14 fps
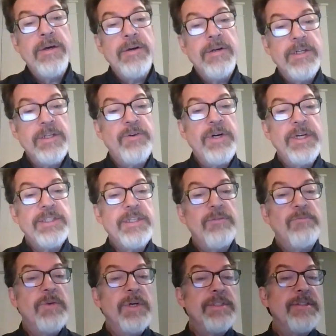Good question.
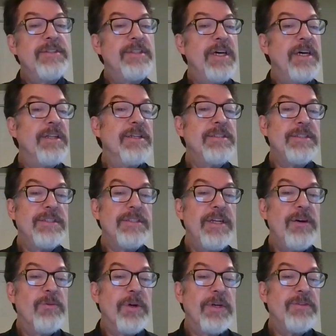With Zelis'
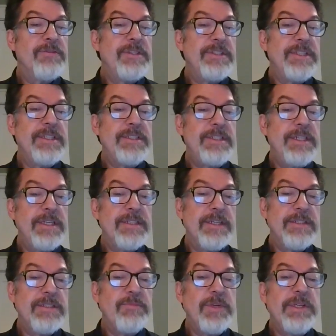Network 360
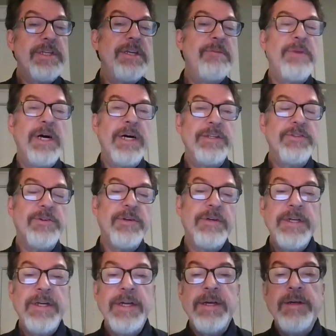accessibility module,
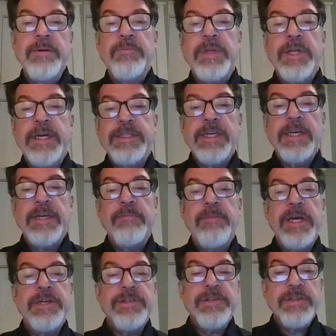plans can
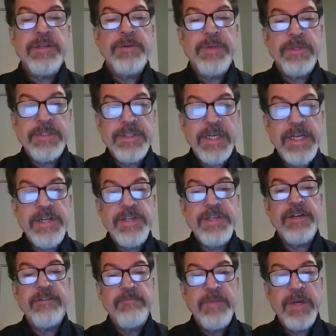measure the percentage
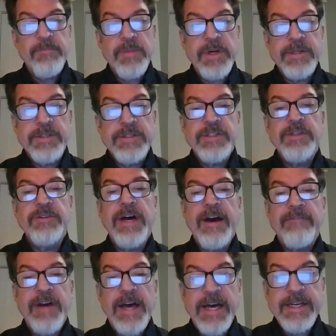of members who
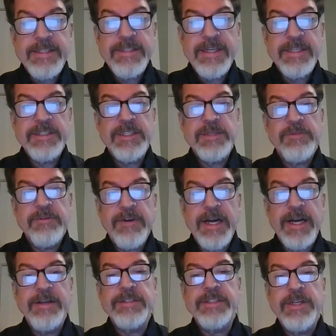have access to
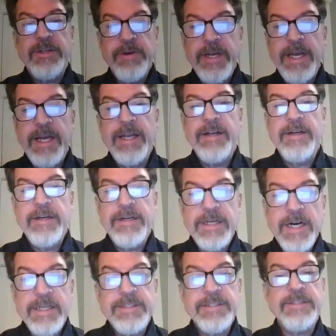providers and create
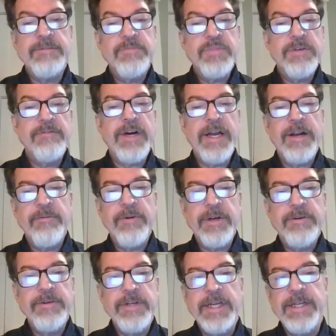custom provider
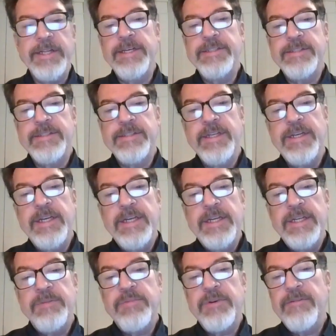recruiting lists.
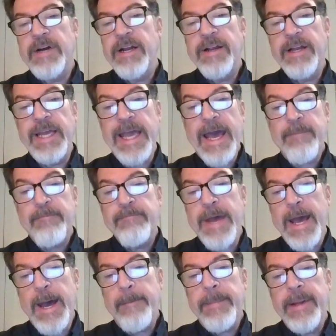The provider gap
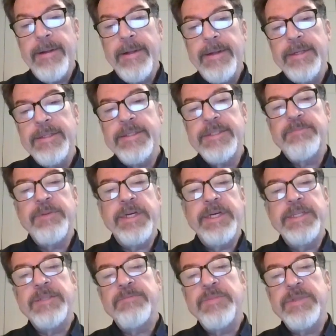map
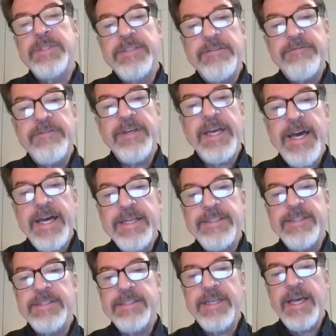displays specific
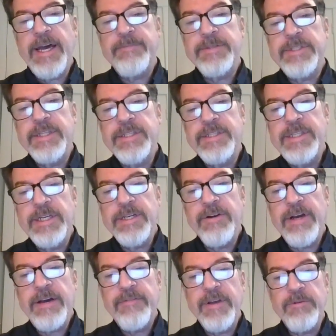access gaps in
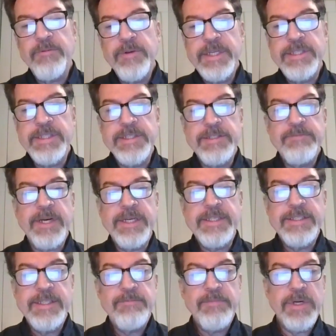geographic regions by
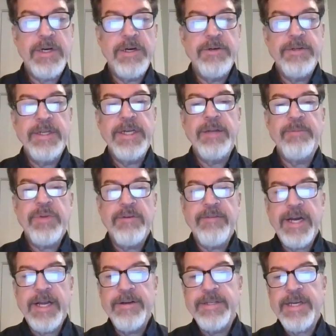zip code and
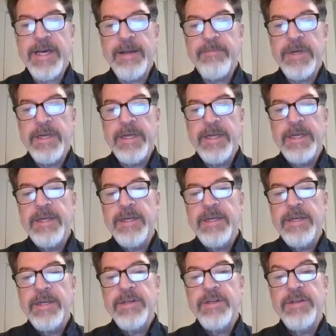provider type.
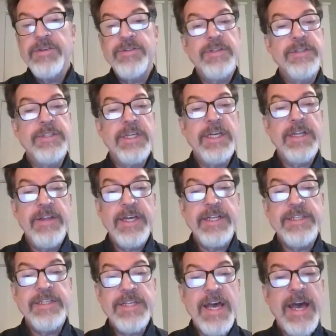Users can then
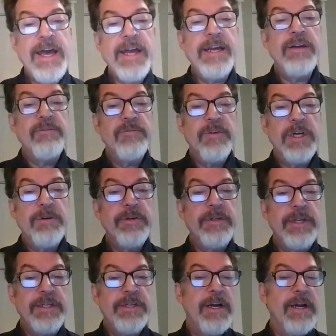tag
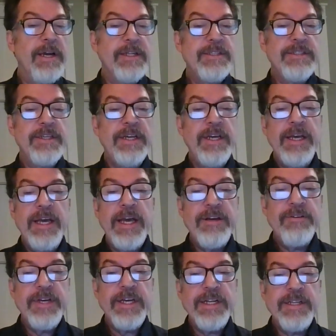recruiting targets and
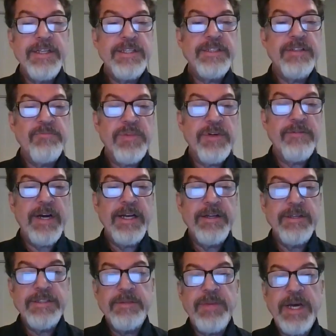create a list of
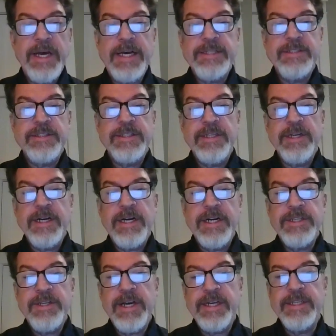providers to pass to their
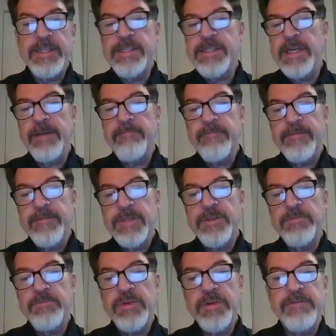contracting team to
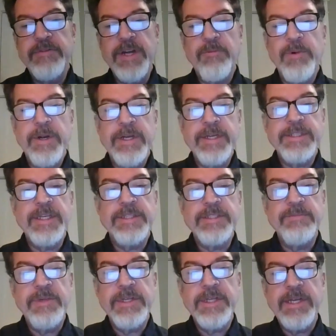improve network
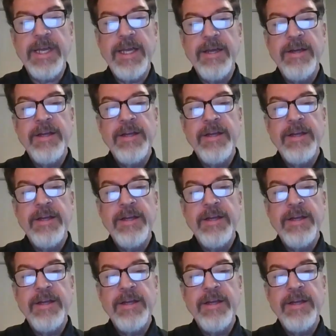accessibility.